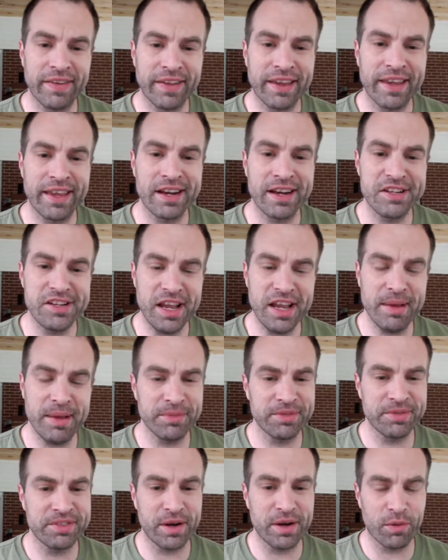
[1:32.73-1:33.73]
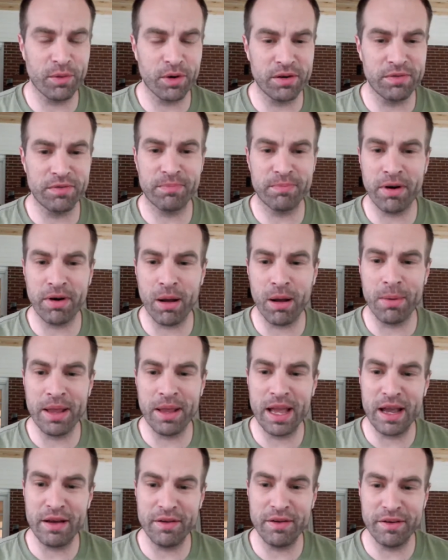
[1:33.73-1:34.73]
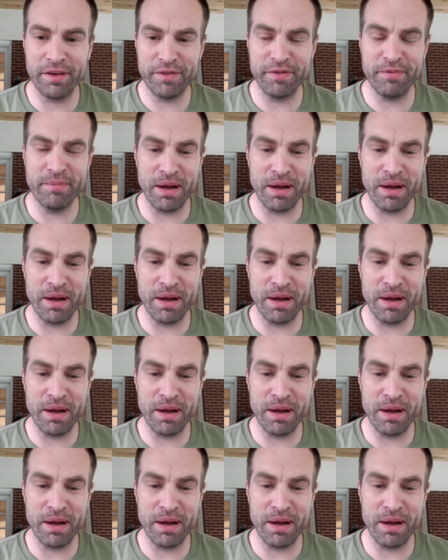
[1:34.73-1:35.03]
the King James that we're probably have